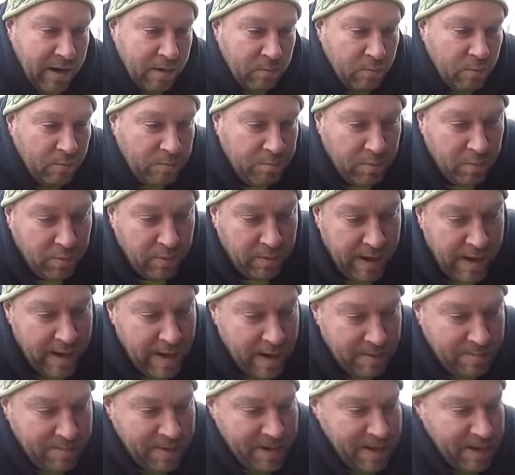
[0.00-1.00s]
then we'll pull out
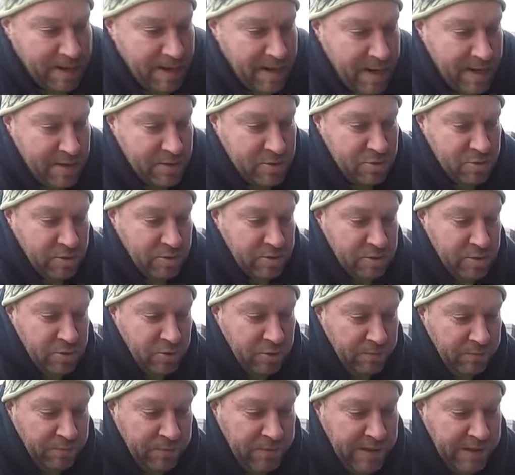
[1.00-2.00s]
about an extra 2
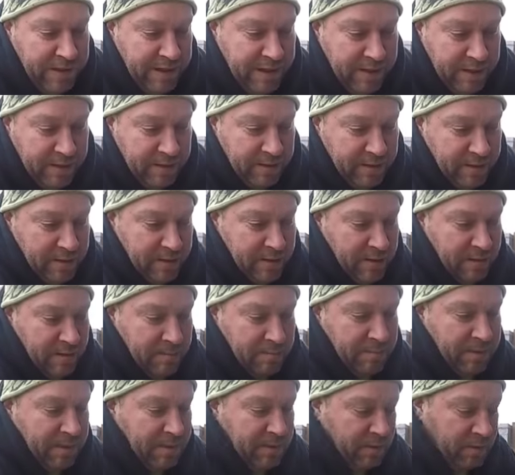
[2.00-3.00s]
feet,
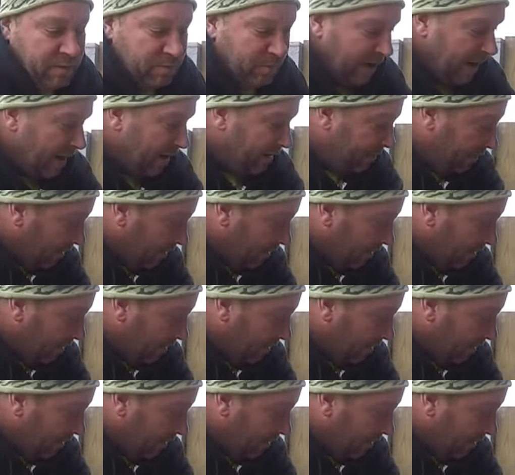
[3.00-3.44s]
because we have